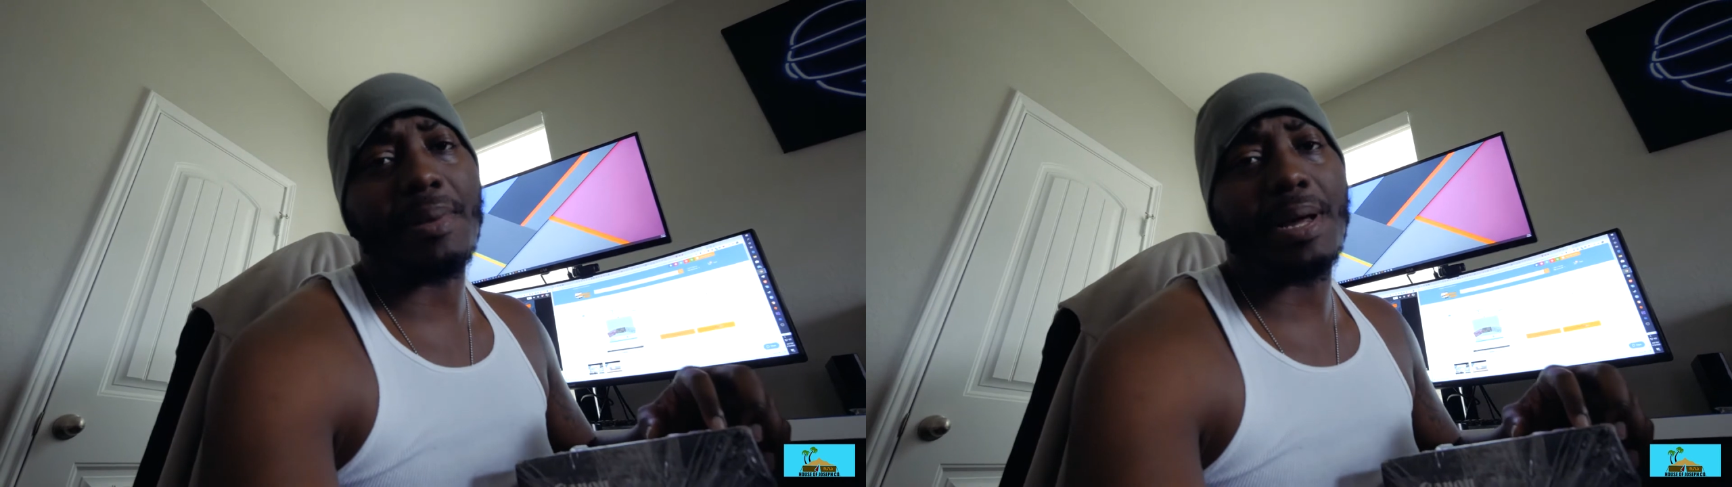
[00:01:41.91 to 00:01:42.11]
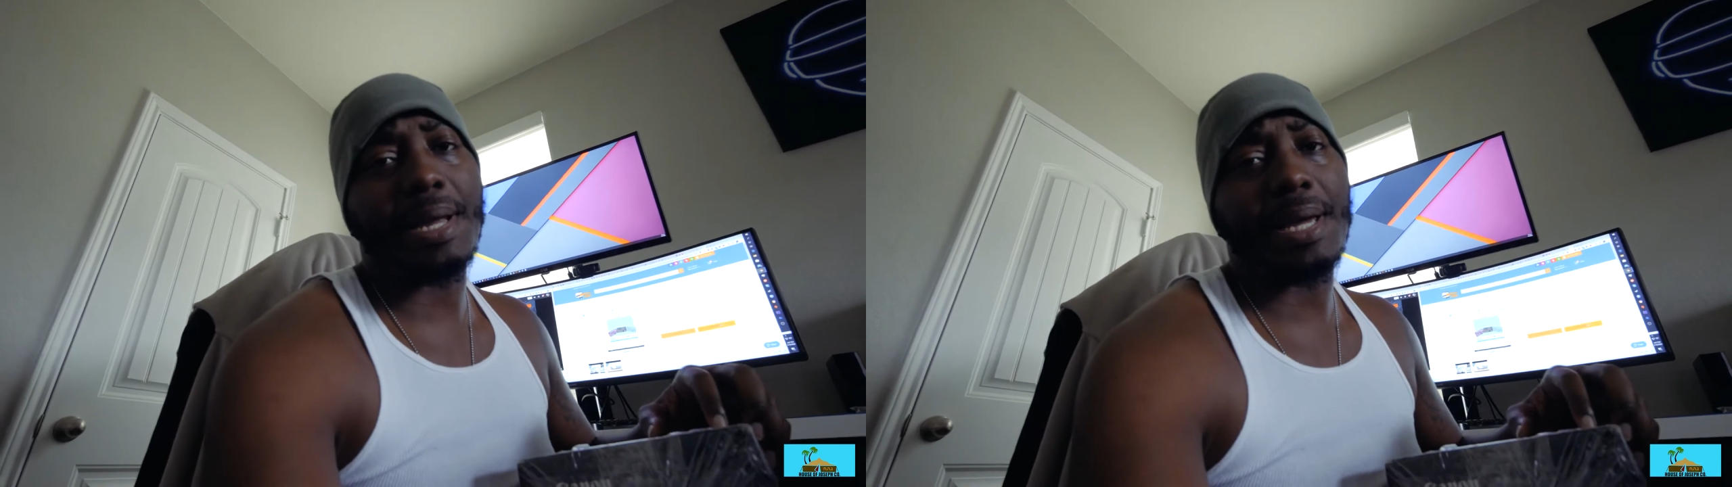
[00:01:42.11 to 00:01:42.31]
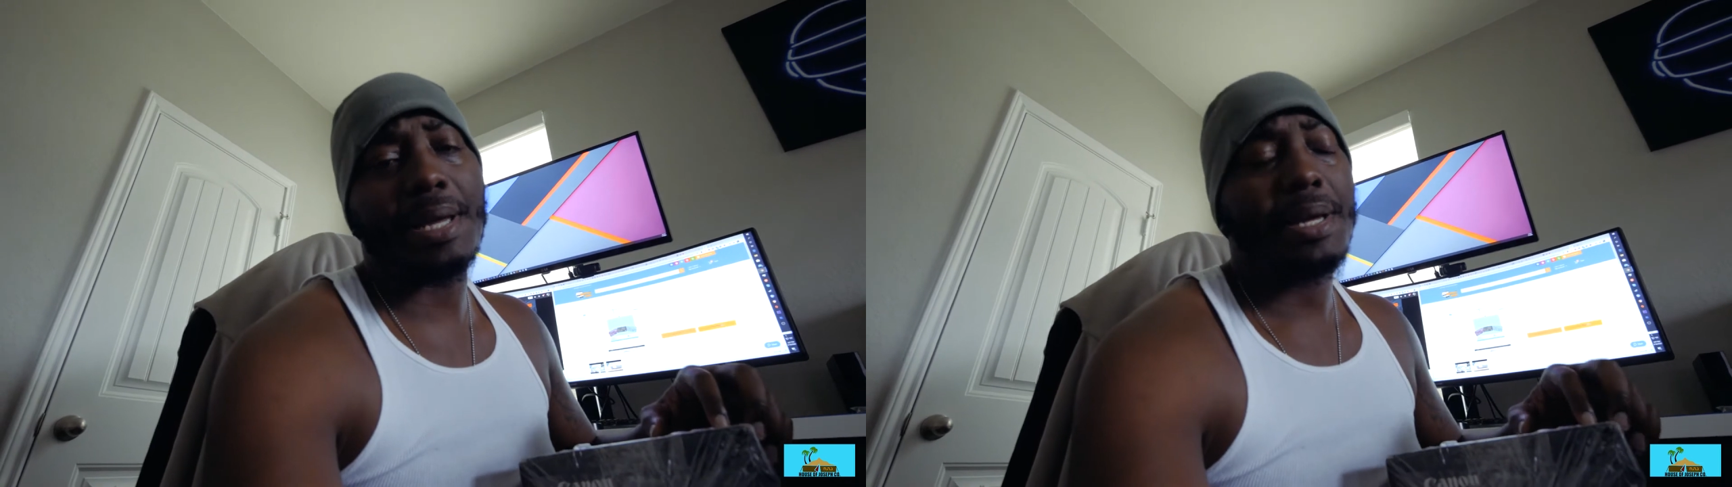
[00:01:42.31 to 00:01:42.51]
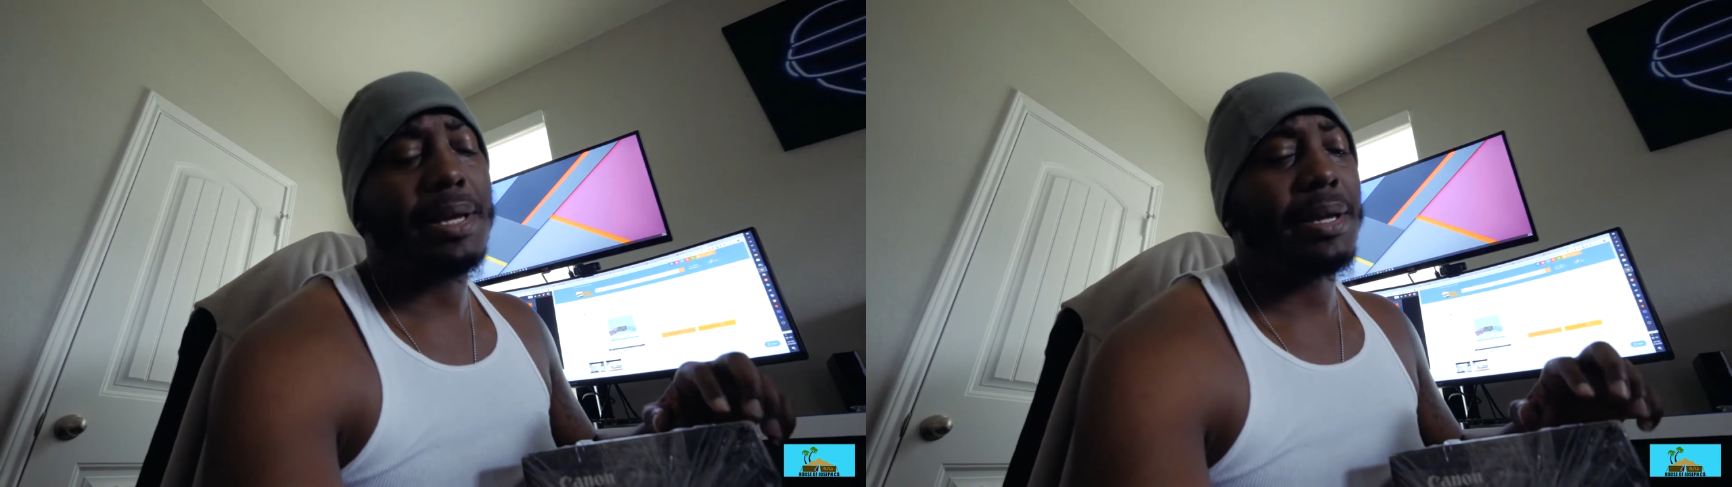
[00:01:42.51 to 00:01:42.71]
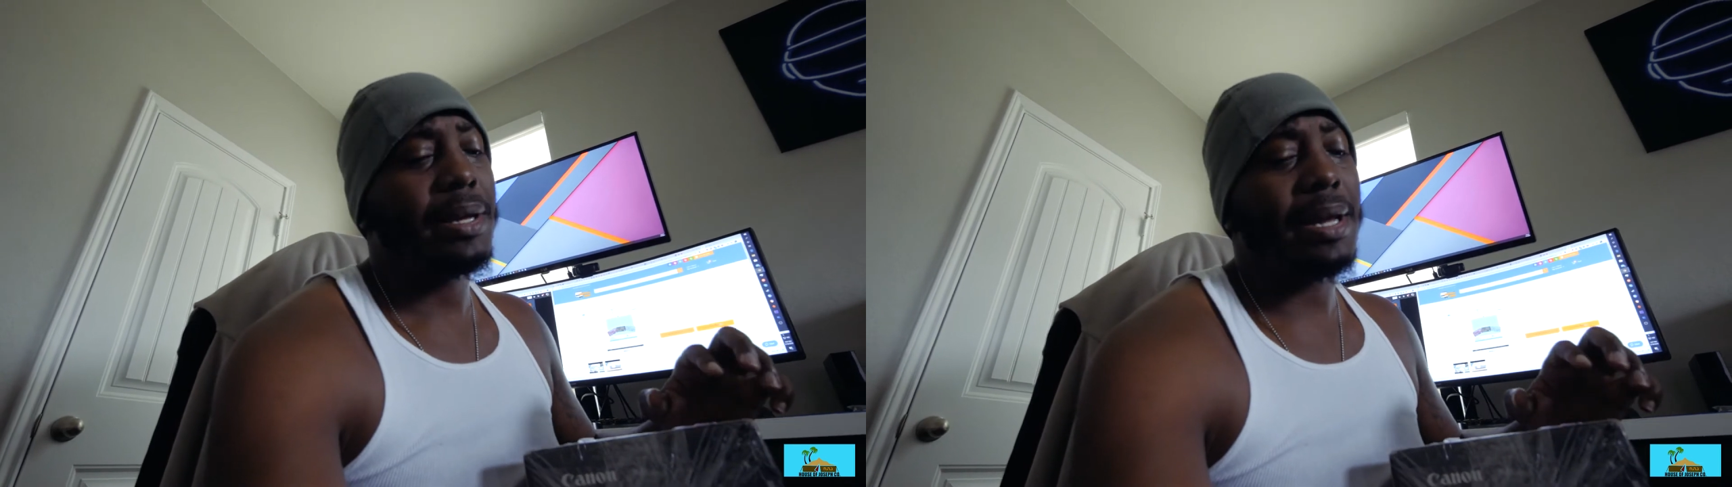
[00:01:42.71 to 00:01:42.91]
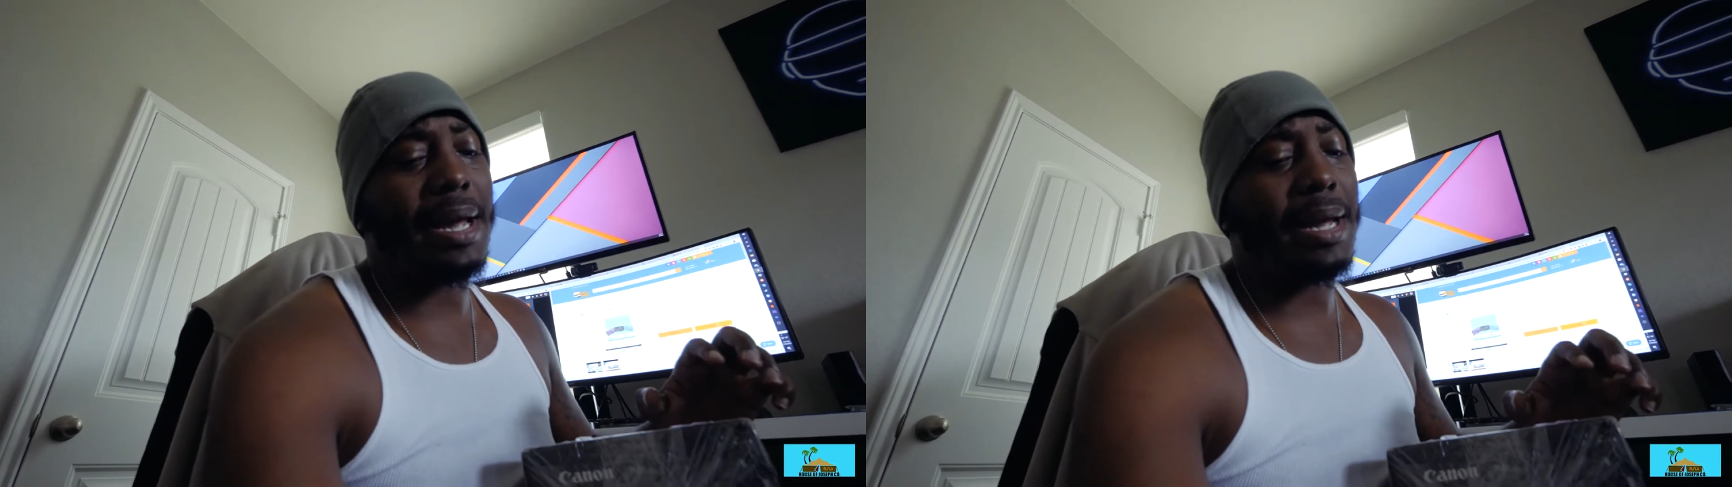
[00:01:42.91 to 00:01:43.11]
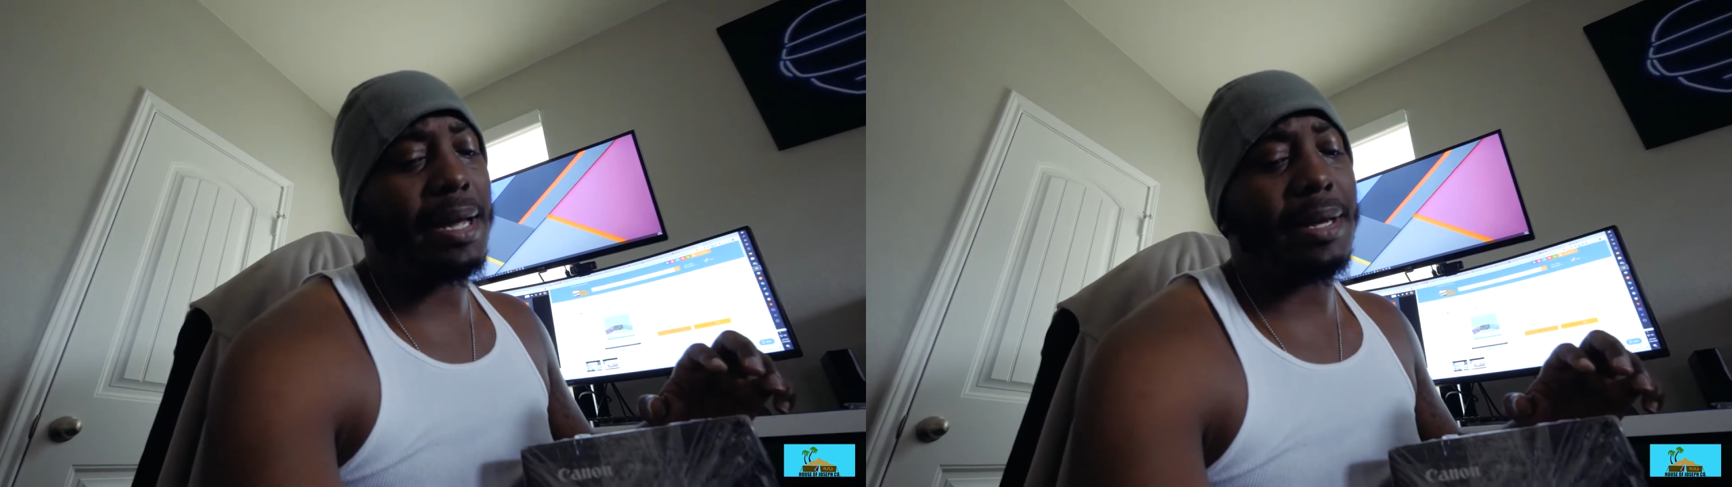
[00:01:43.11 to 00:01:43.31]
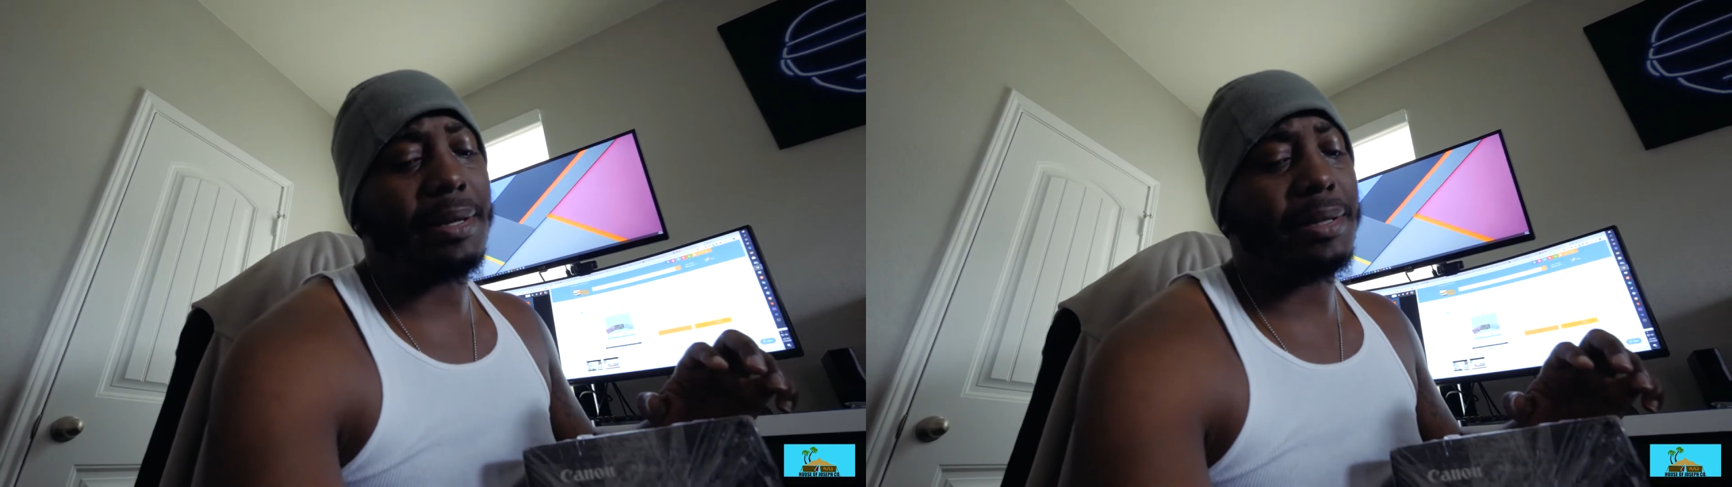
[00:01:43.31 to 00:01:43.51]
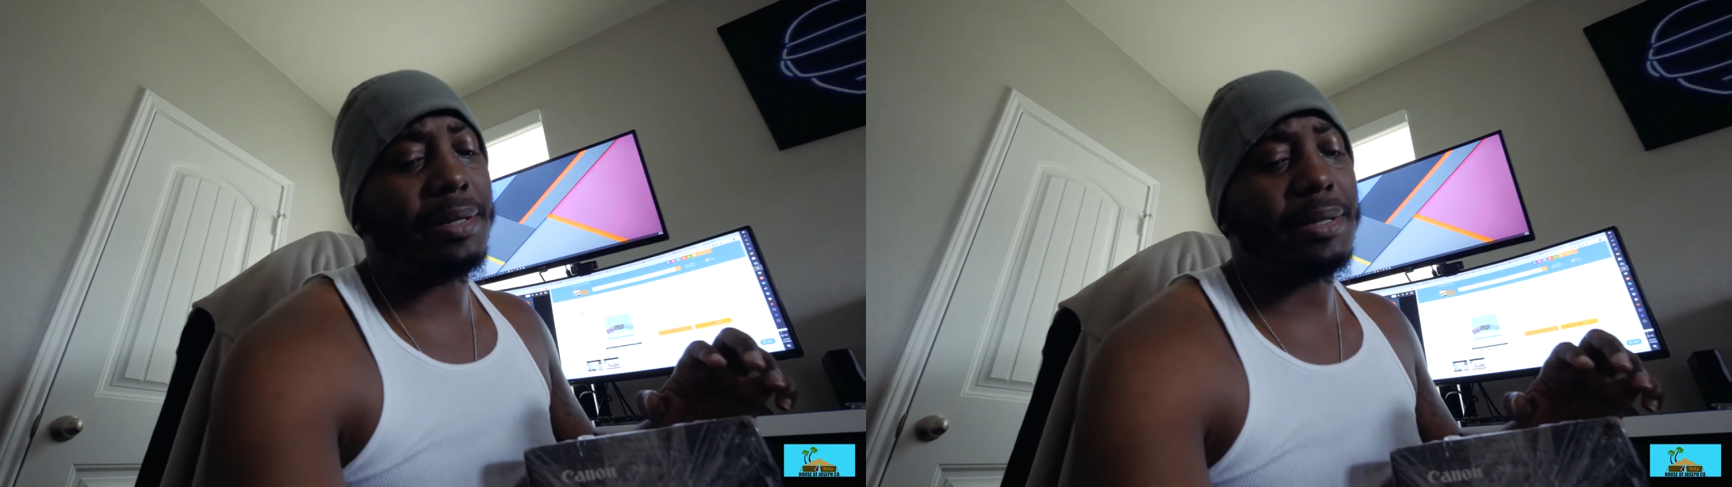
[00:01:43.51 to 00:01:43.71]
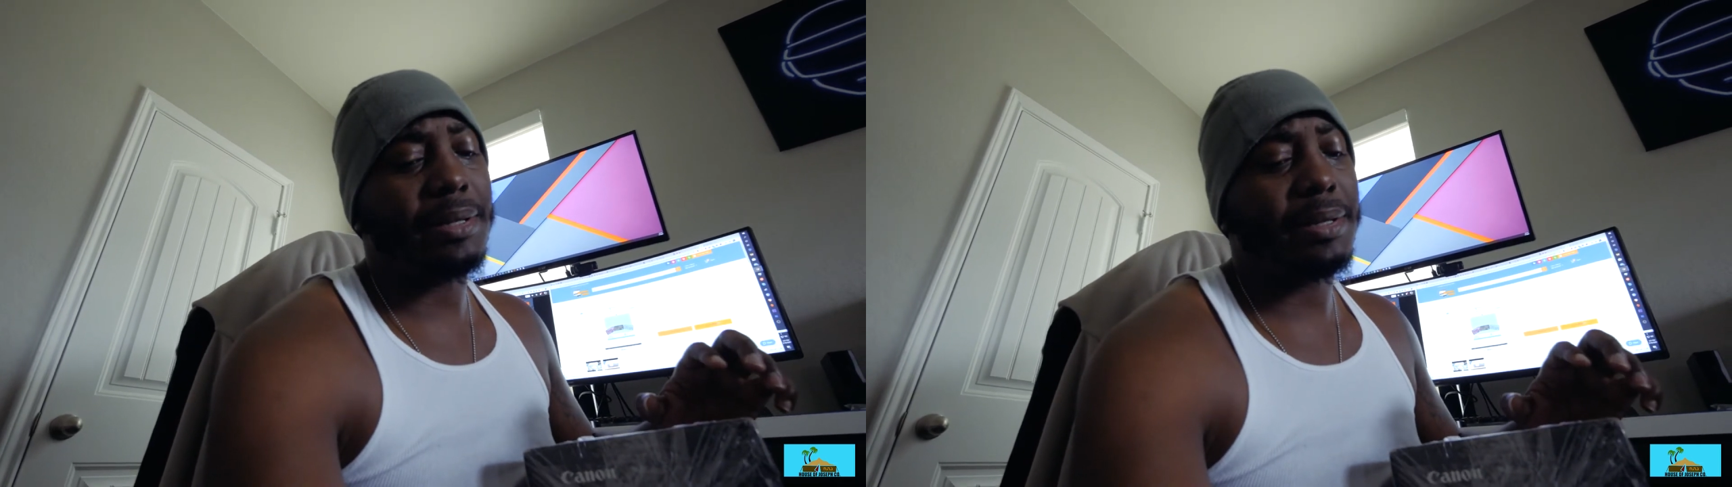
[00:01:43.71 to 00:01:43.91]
money and